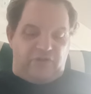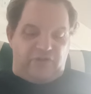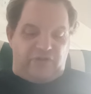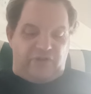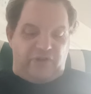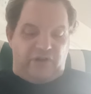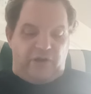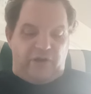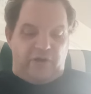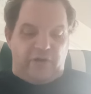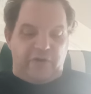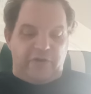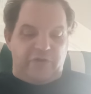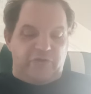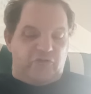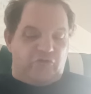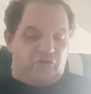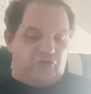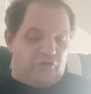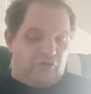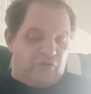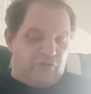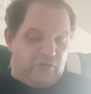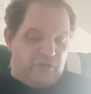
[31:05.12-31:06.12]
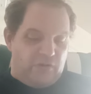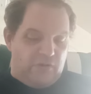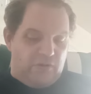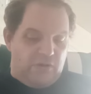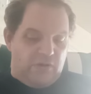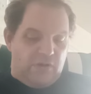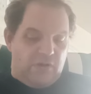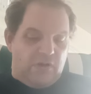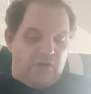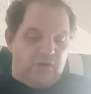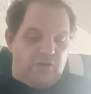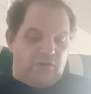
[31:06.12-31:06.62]
is
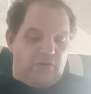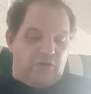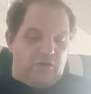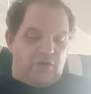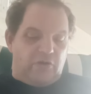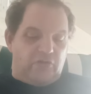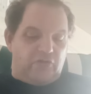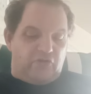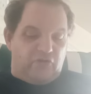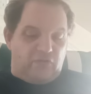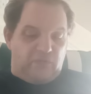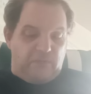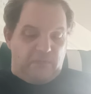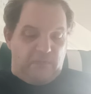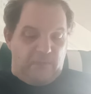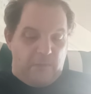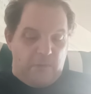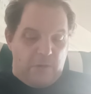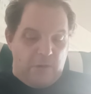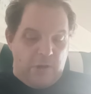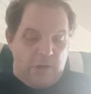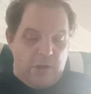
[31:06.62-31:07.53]
Nigel,